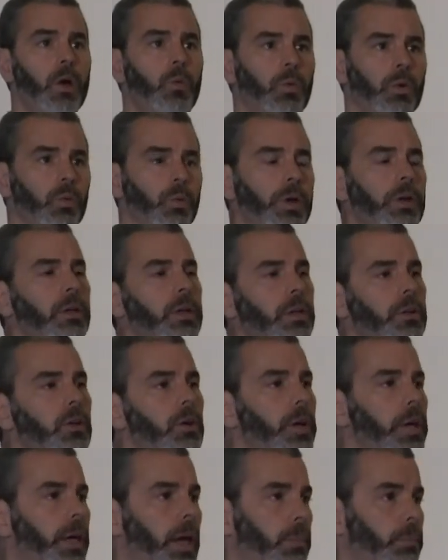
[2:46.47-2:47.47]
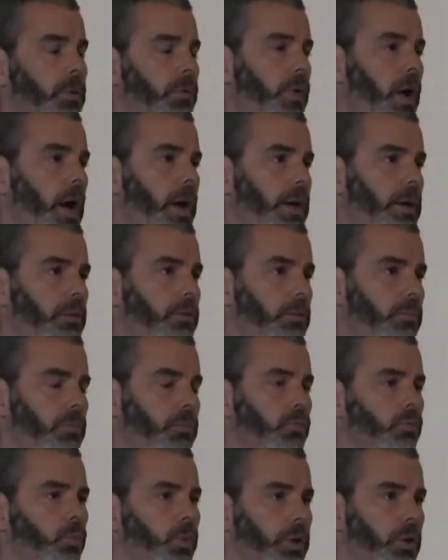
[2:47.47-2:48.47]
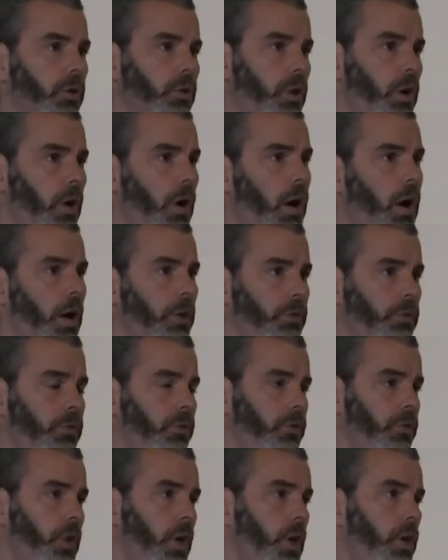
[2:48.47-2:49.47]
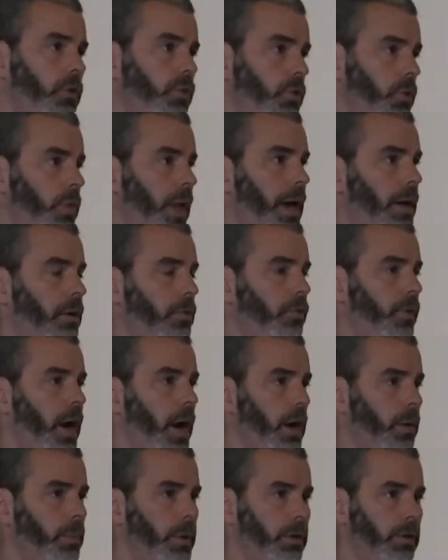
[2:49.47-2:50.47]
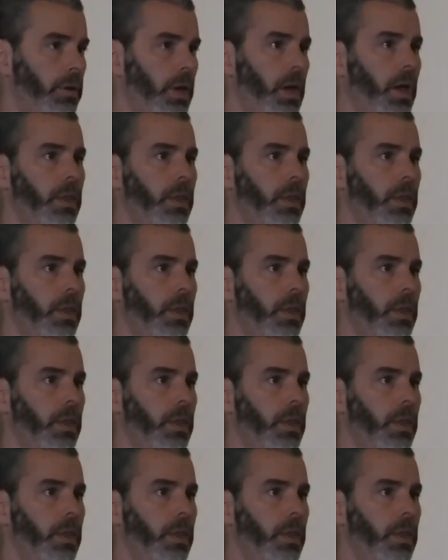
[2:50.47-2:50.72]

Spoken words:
We're really looking at providing some real costs to that environment.